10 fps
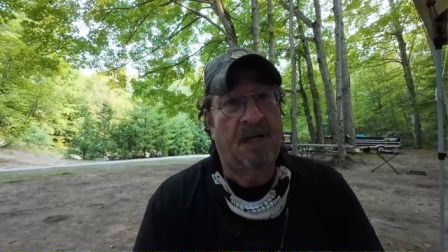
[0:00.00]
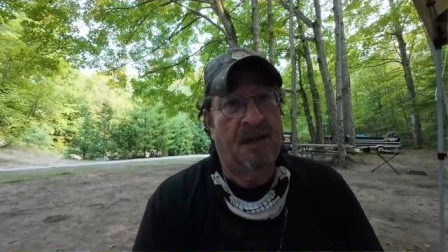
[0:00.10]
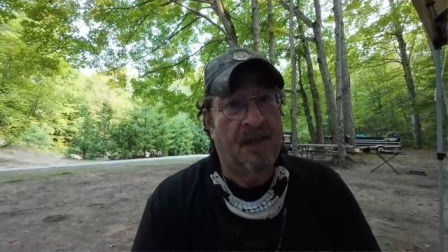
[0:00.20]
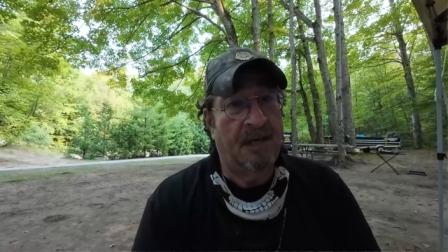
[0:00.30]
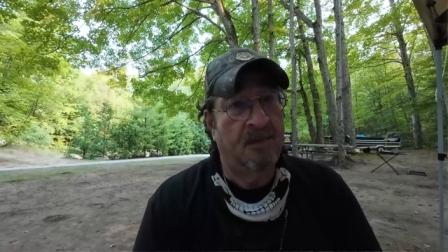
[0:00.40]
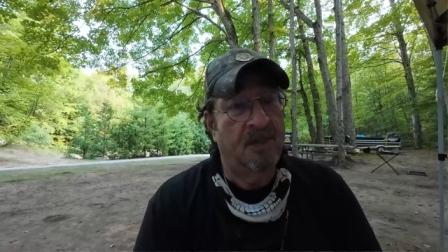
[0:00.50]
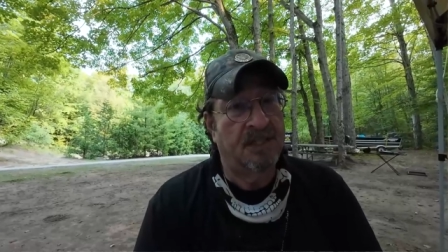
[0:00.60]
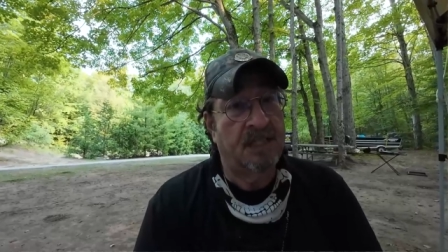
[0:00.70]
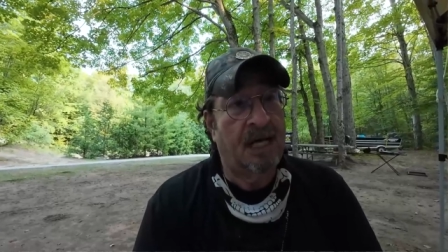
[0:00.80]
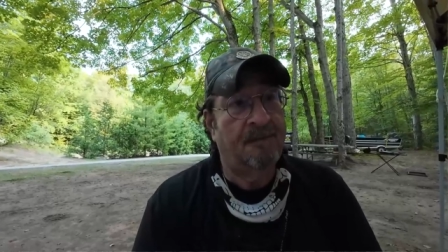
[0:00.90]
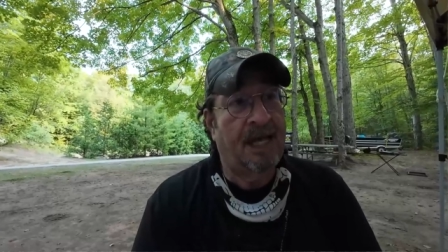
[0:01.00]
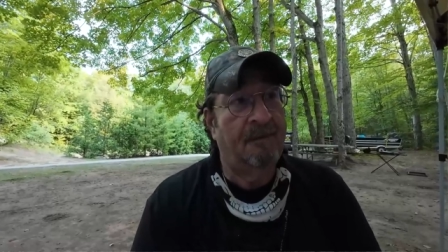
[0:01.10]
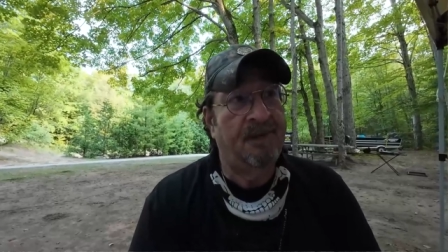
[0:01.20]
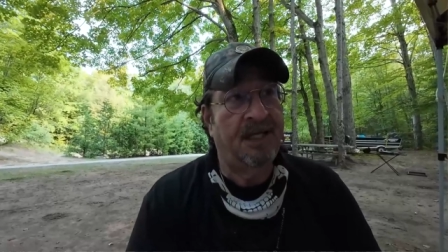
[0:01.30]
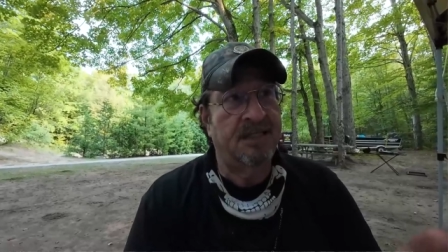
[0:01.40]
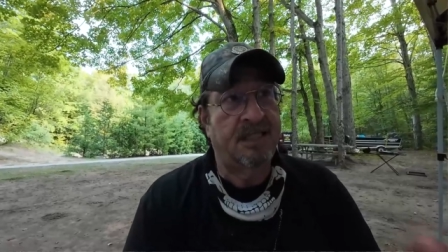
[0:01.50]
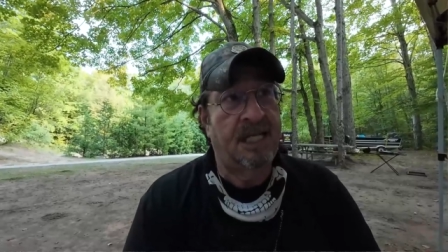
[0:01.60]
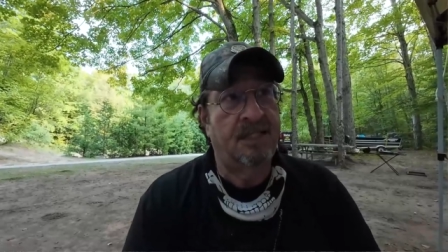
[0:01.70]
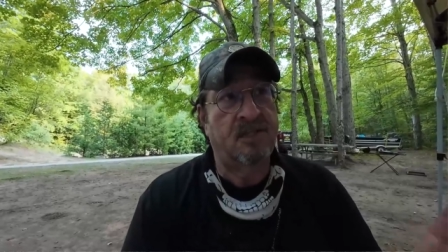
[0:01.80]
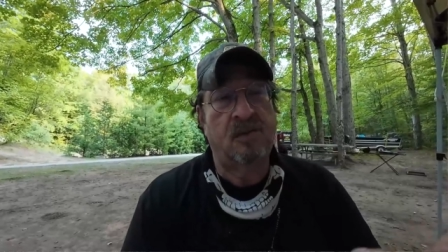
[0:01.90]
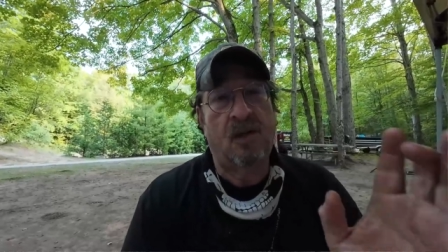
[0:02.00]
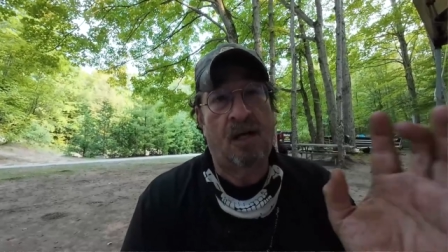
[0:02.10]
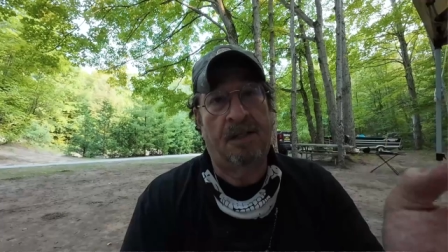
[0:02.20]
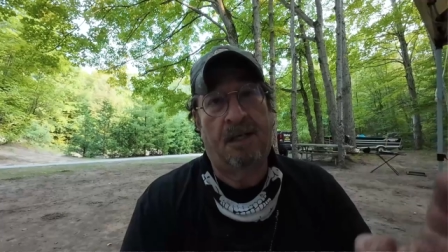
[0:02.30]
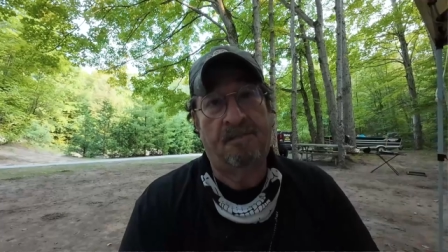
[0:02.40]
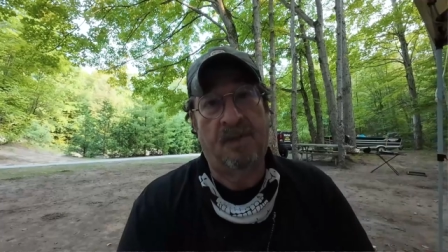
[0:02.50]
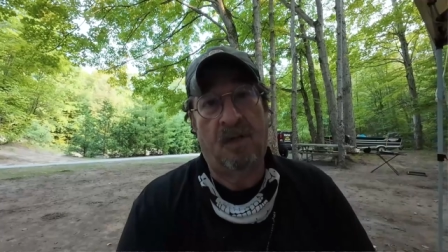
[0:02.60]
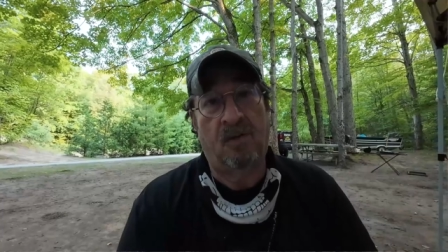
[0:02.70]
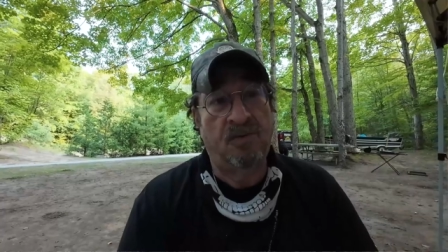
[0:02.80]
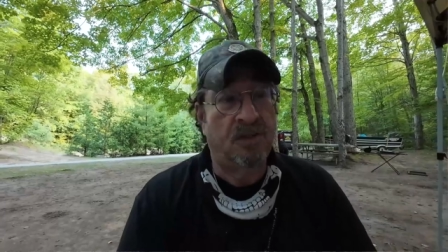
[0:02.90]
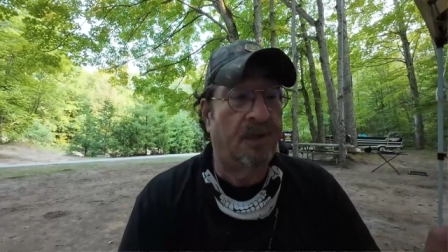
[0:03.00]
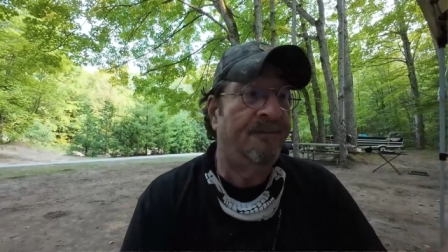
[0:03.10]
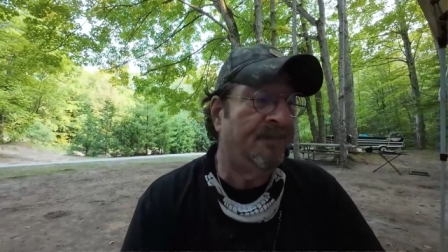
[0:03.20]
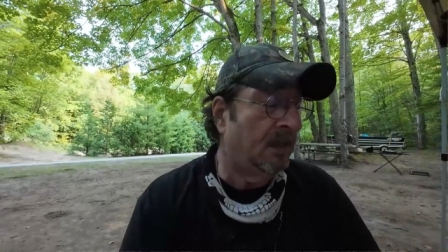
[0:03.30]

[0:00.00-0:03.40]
But I think I'm going to stop that because it takes too long to upload. So